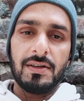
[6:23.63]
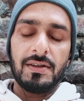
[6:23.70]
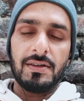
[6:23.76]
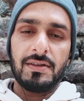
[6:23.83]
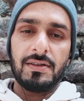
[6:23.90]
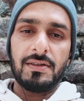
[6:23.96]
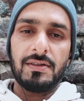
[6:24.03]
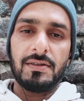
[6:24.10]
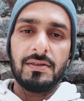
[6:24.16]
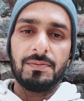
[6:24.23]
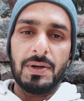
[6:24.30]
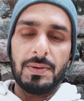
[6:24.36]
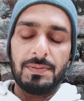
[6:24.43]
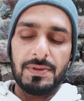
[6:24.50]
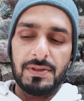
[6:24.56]

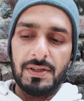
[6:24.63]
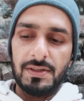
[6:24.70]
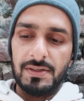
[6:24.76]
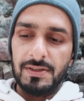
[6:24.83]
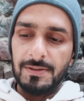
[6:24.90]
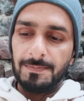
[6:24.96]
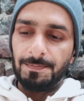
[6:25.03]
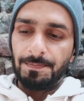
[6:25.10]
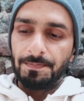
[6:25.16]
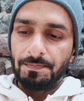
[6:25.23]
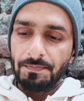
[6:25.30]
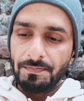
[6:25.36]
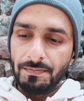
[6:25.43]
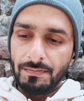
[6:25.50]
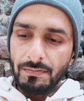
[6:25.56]
purposes.
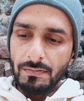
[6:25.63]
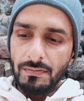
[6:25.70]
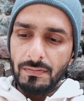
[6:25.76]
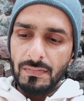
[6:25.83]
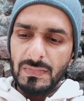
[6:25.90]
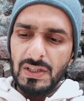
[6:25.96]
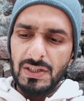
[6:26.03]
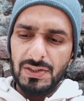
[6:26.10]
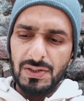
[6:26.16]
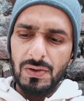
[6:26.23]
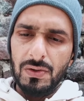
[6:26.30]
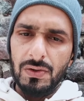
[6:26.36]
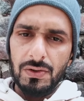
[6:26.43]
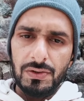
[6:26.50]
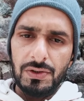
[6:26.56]

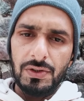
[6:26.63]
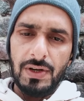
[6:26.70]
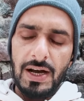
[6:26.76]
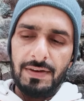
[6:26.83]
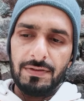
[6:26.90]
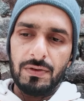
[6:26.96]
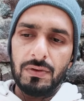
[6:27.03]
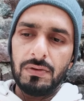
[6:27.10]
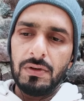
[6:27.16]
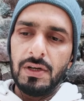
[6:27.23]
So you have to